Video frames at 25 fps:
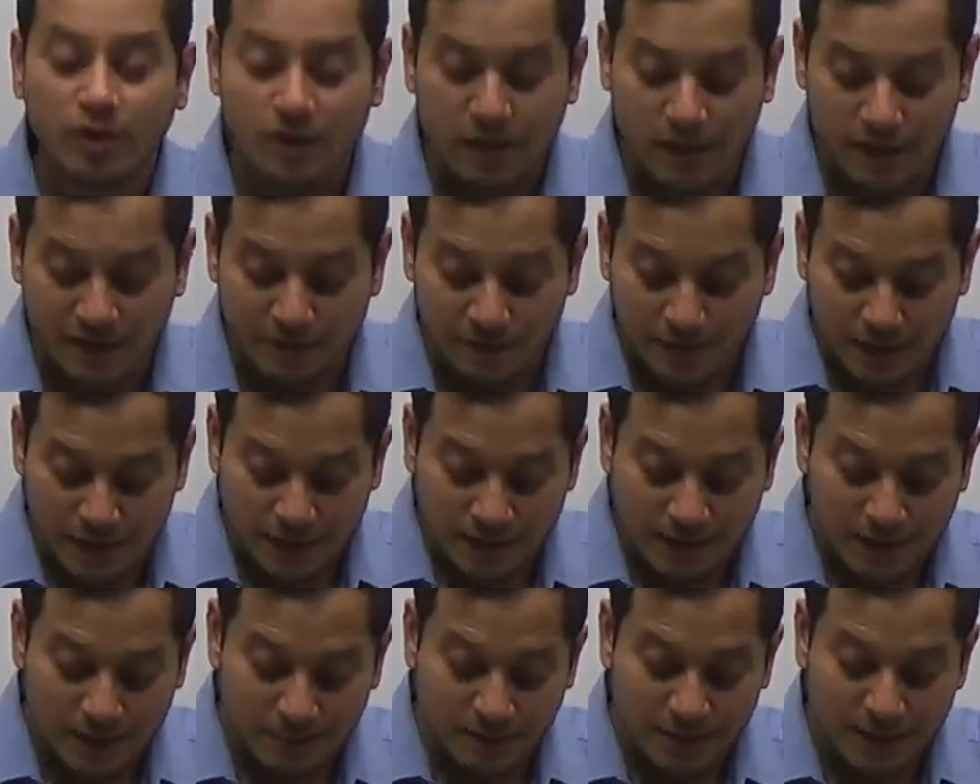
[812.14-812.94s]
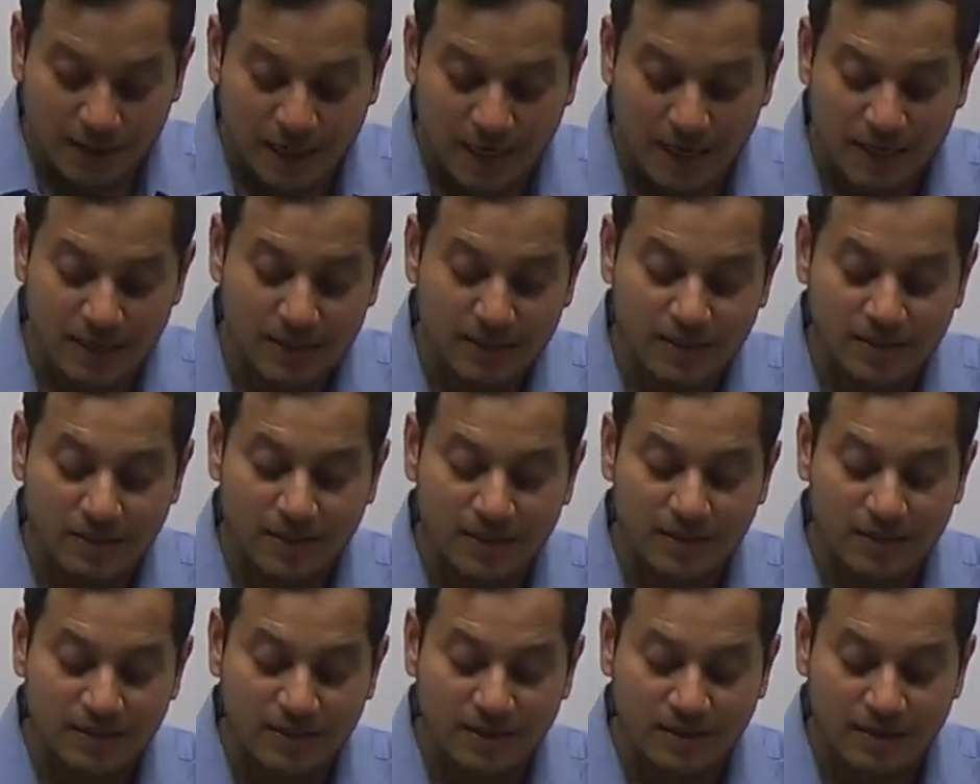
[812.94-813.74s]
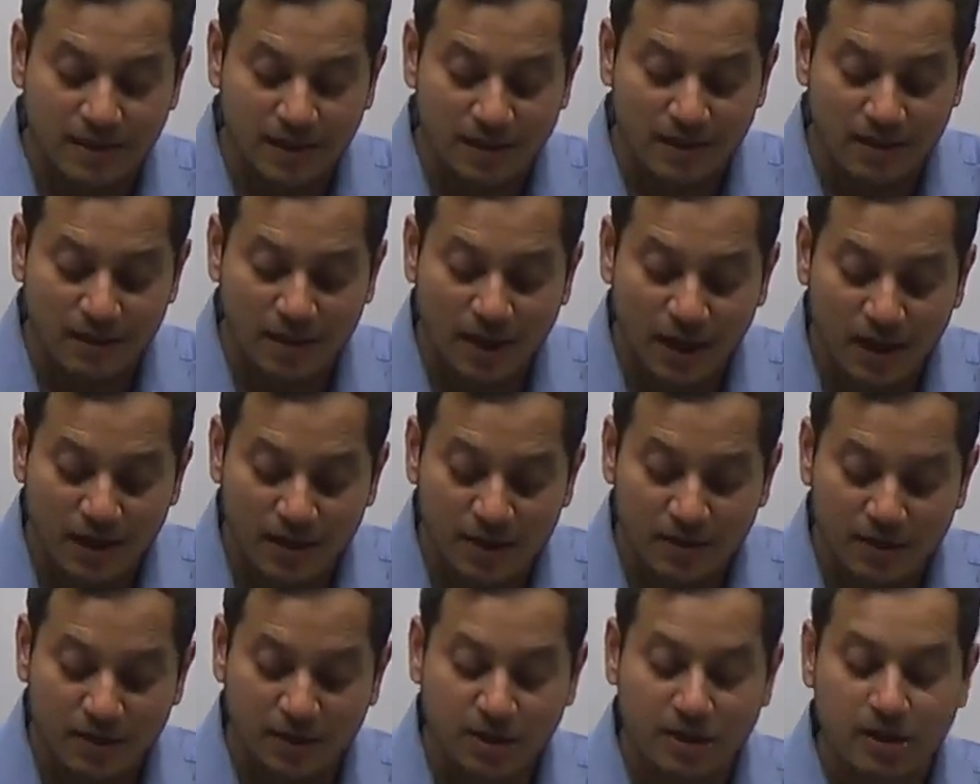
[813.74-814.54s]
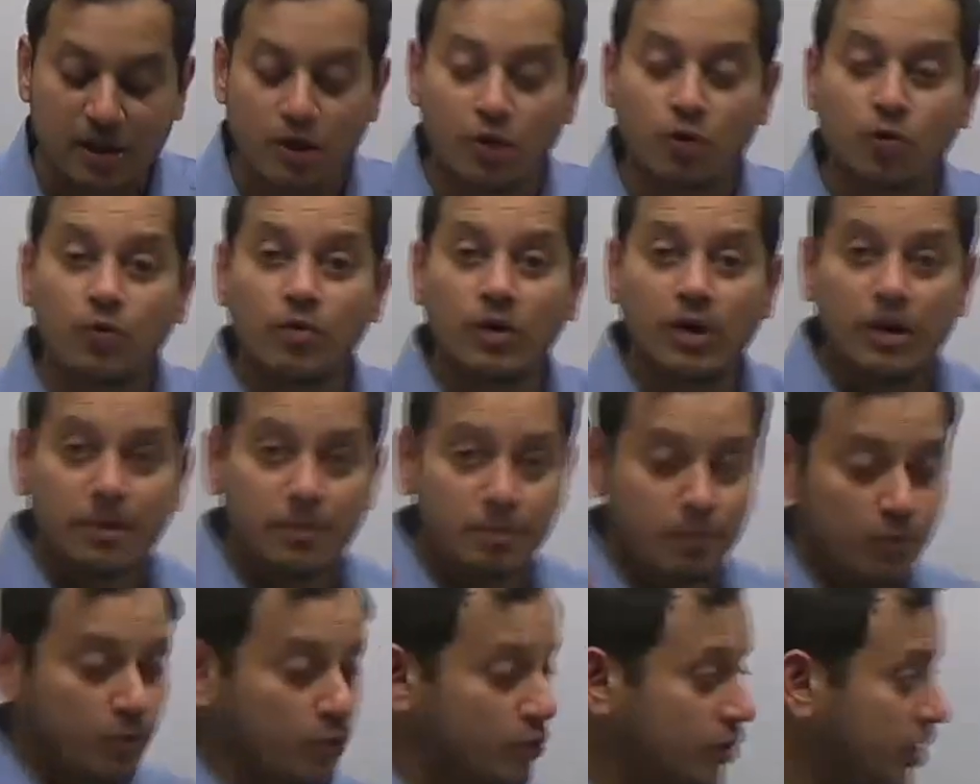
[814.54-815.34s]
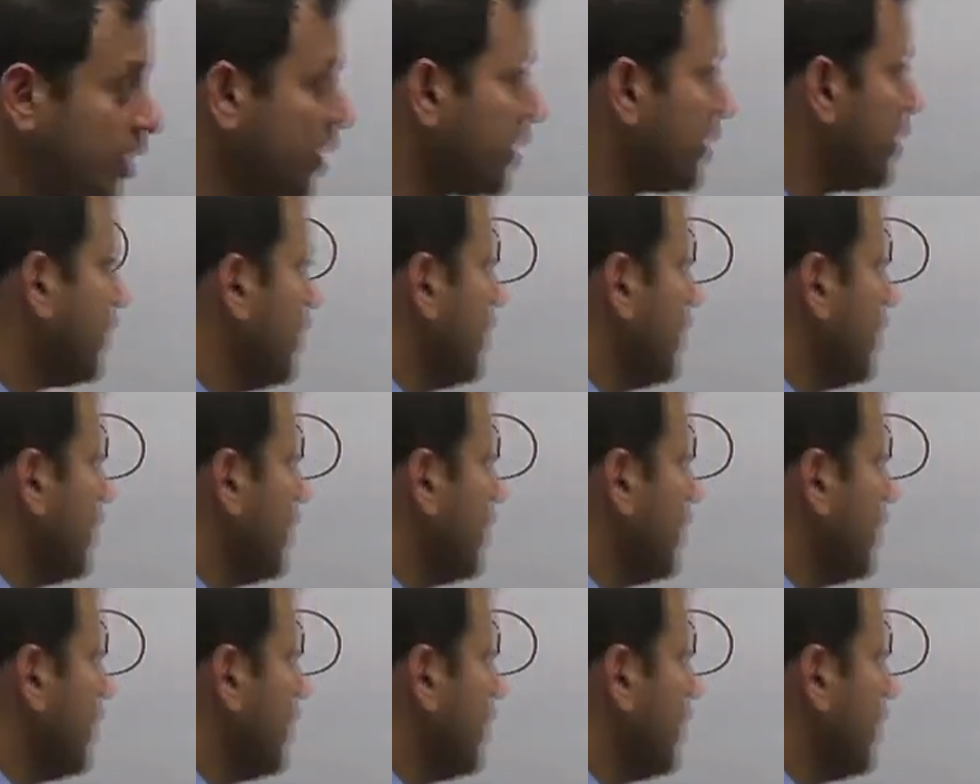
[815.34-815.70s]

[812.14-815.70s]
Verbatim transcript: on river Narmada is the Sardar Sarovar project,